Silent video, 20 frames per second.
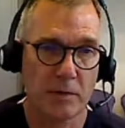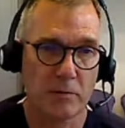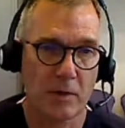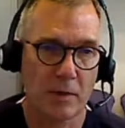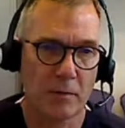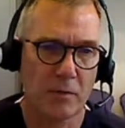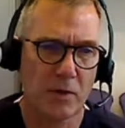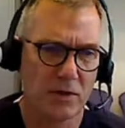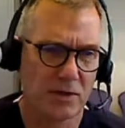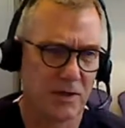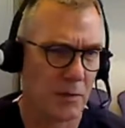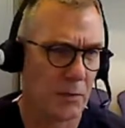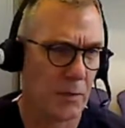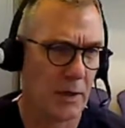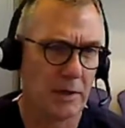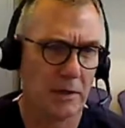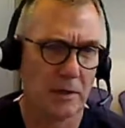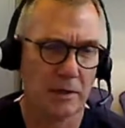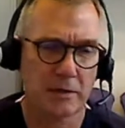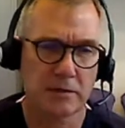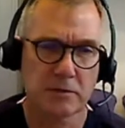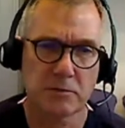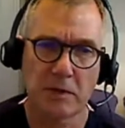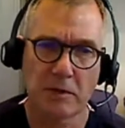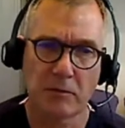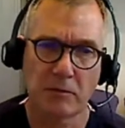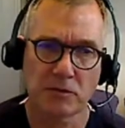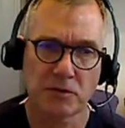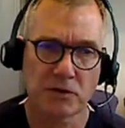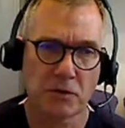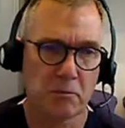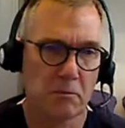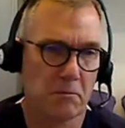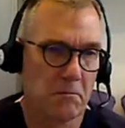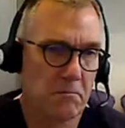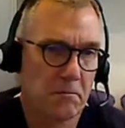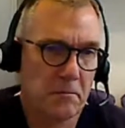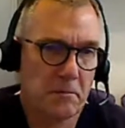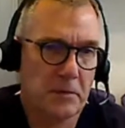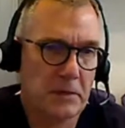My personal opinion is people should
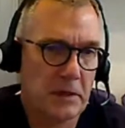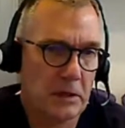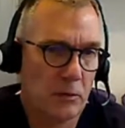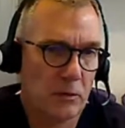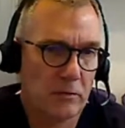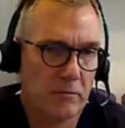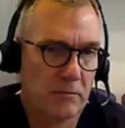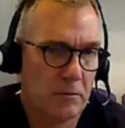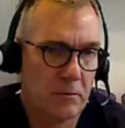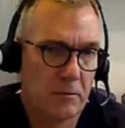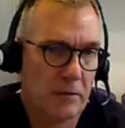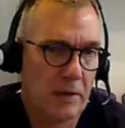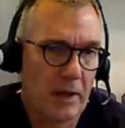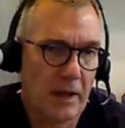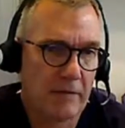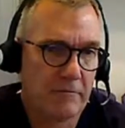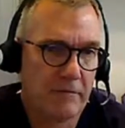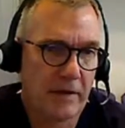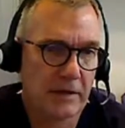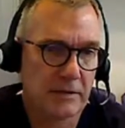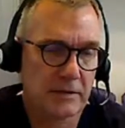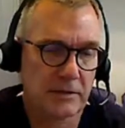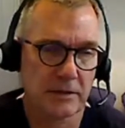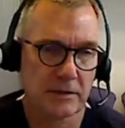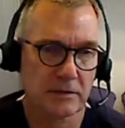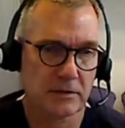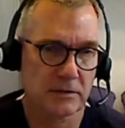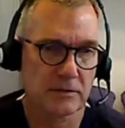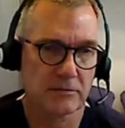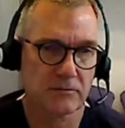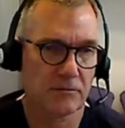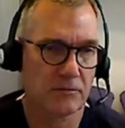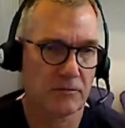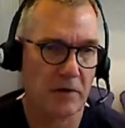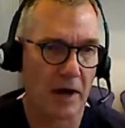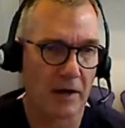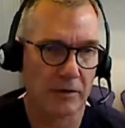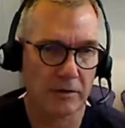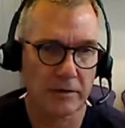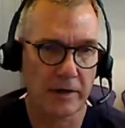deal with live vaccines,
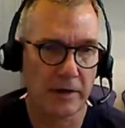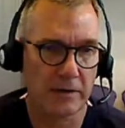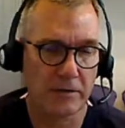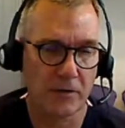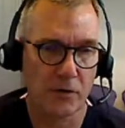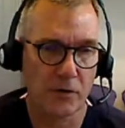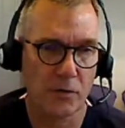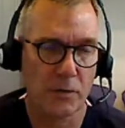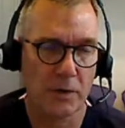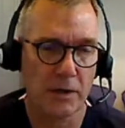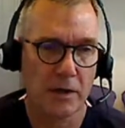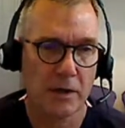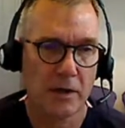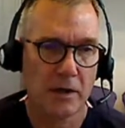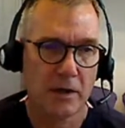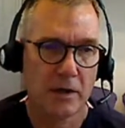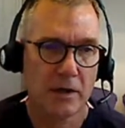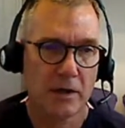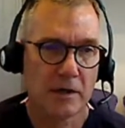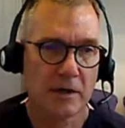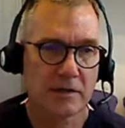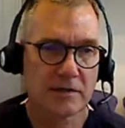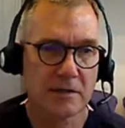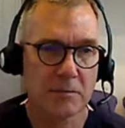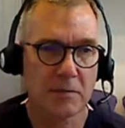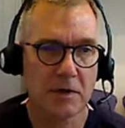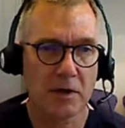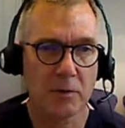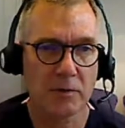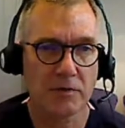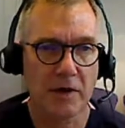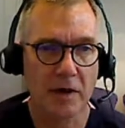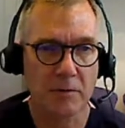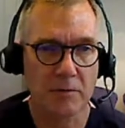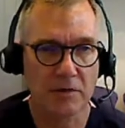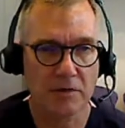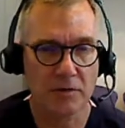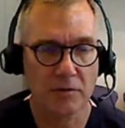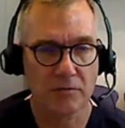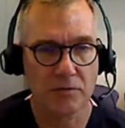fine on that therapy. And similarly with
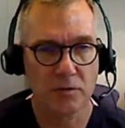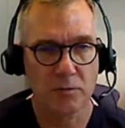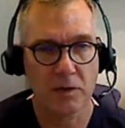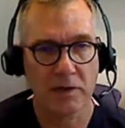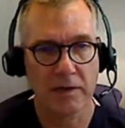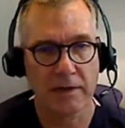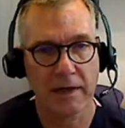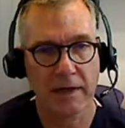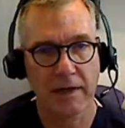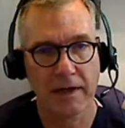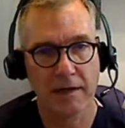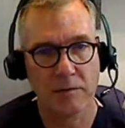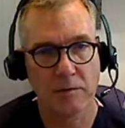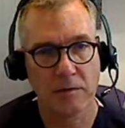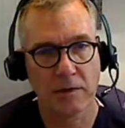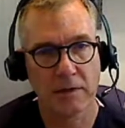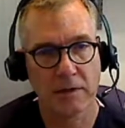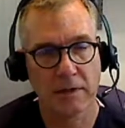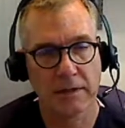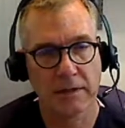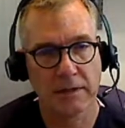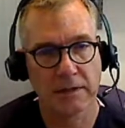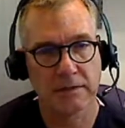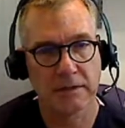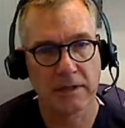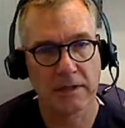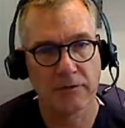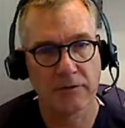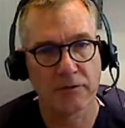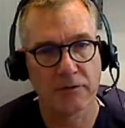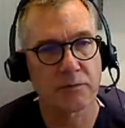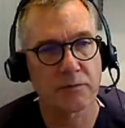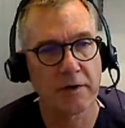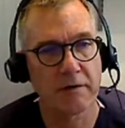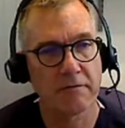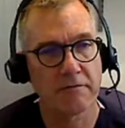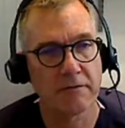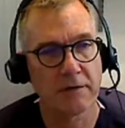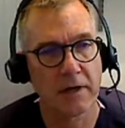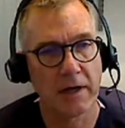dimethyl fumarate, the label is a
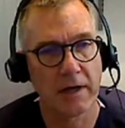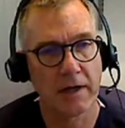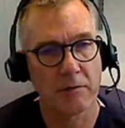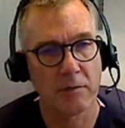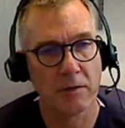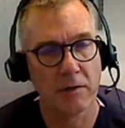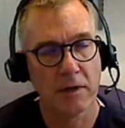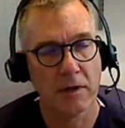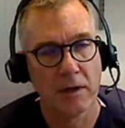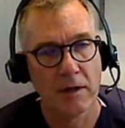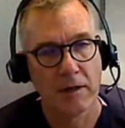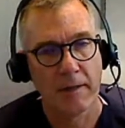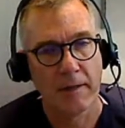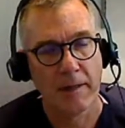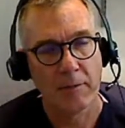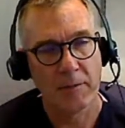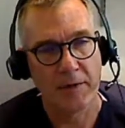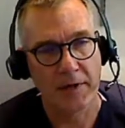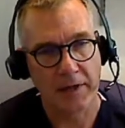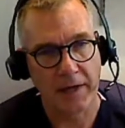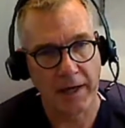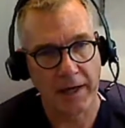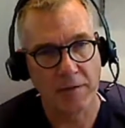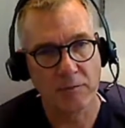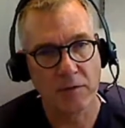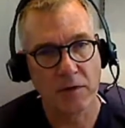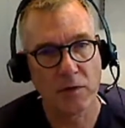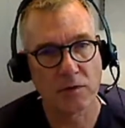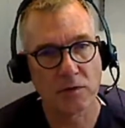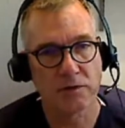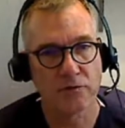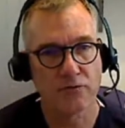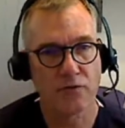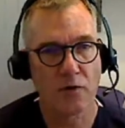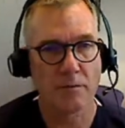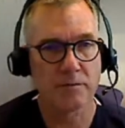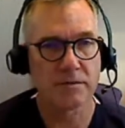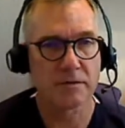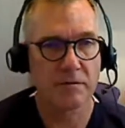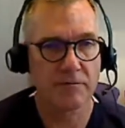risk-benefit label. But again, because it
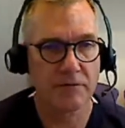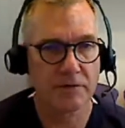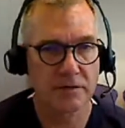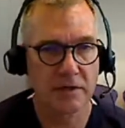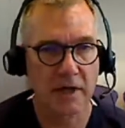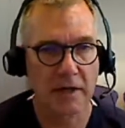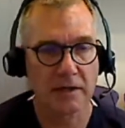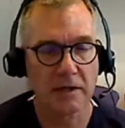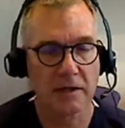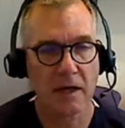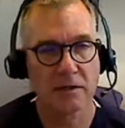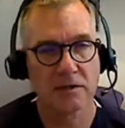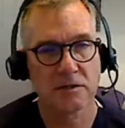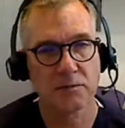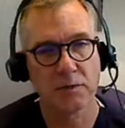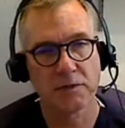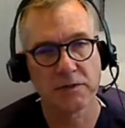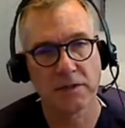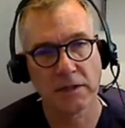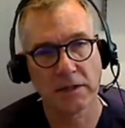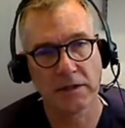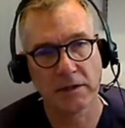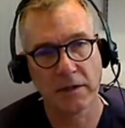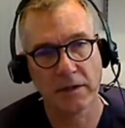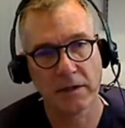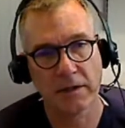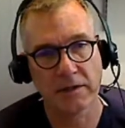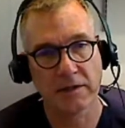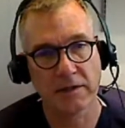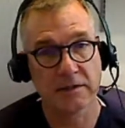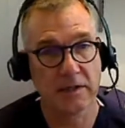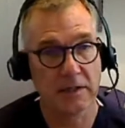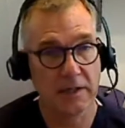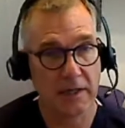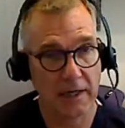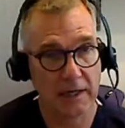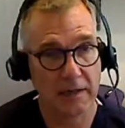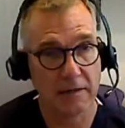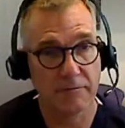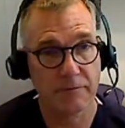drops lymphocyte counts, particularly the
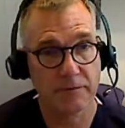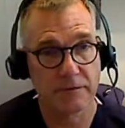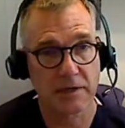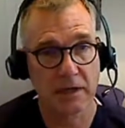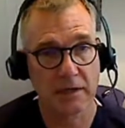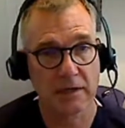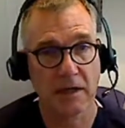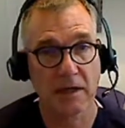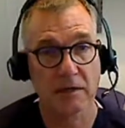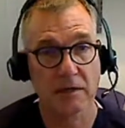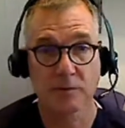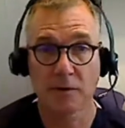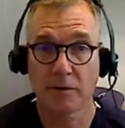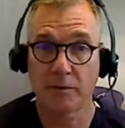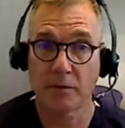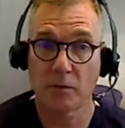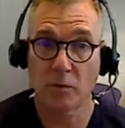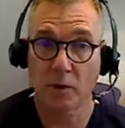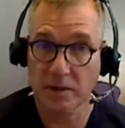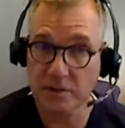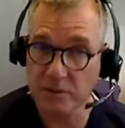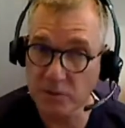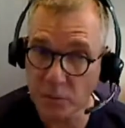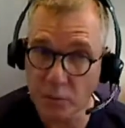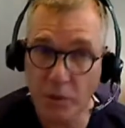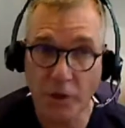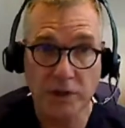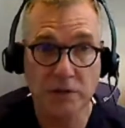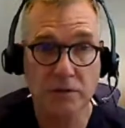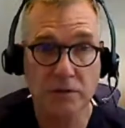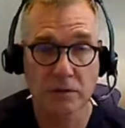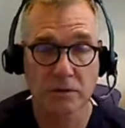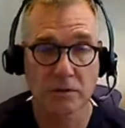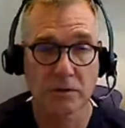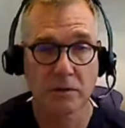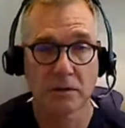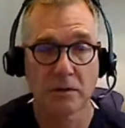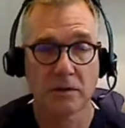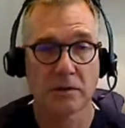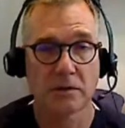CD8 lymphocyte counts may be quite suppressed
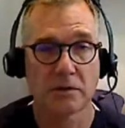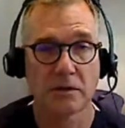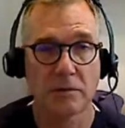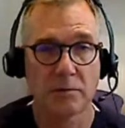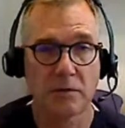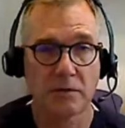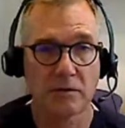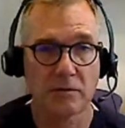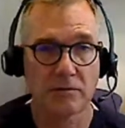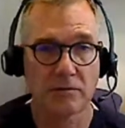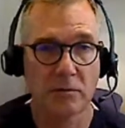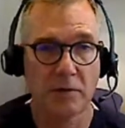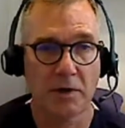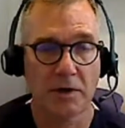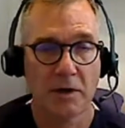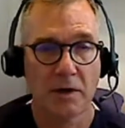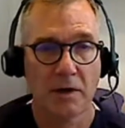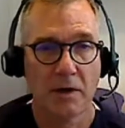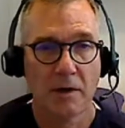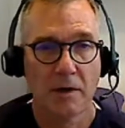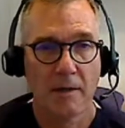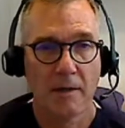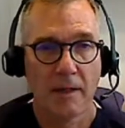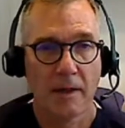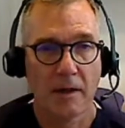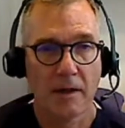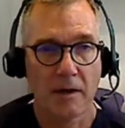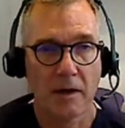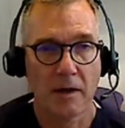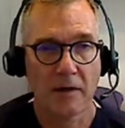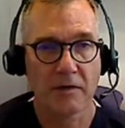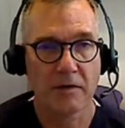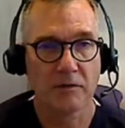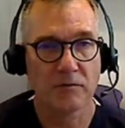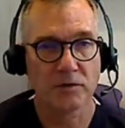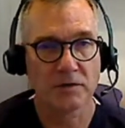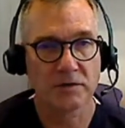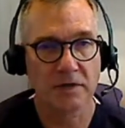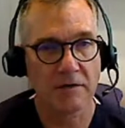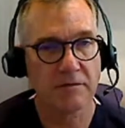on uh, dimethyl fumarate. Uh, I think
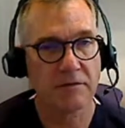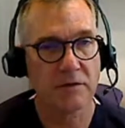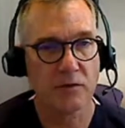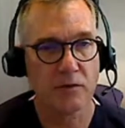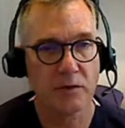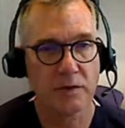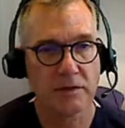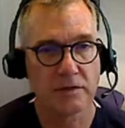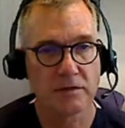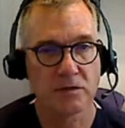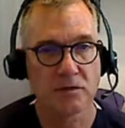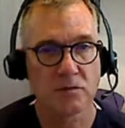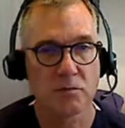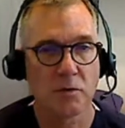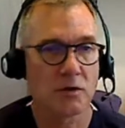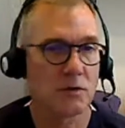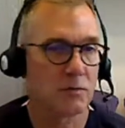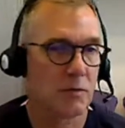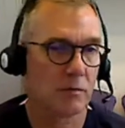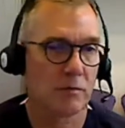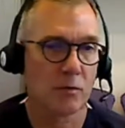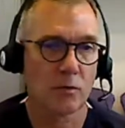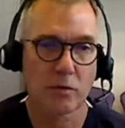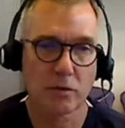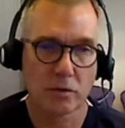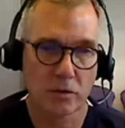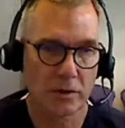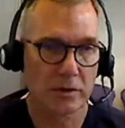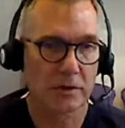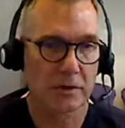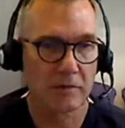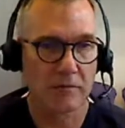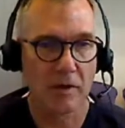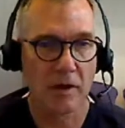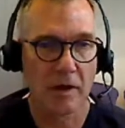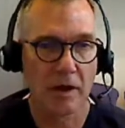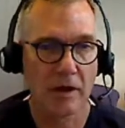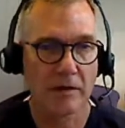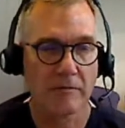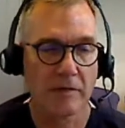for safety reasons, most people would not give a
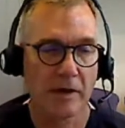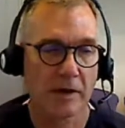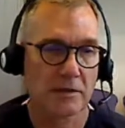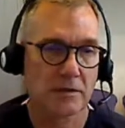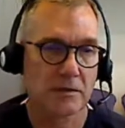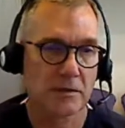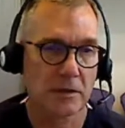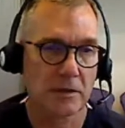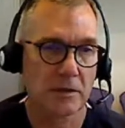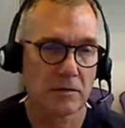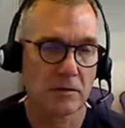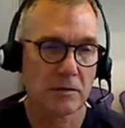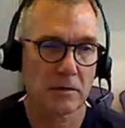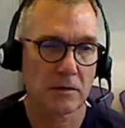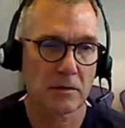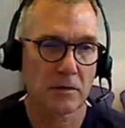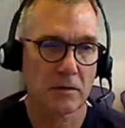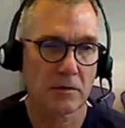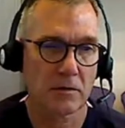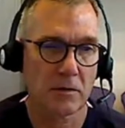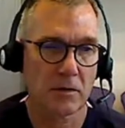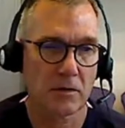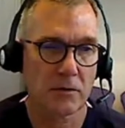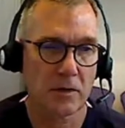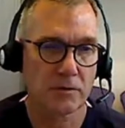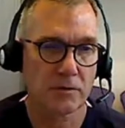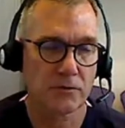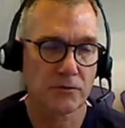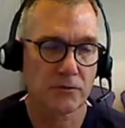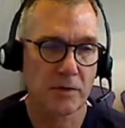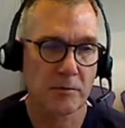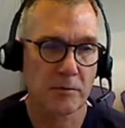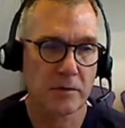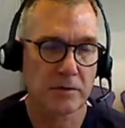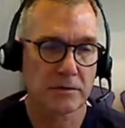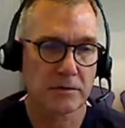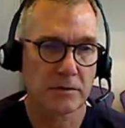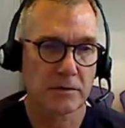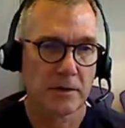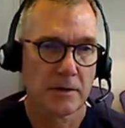live vaccine uh, on, on those
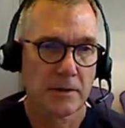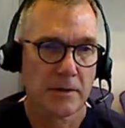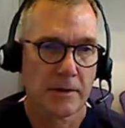treatments.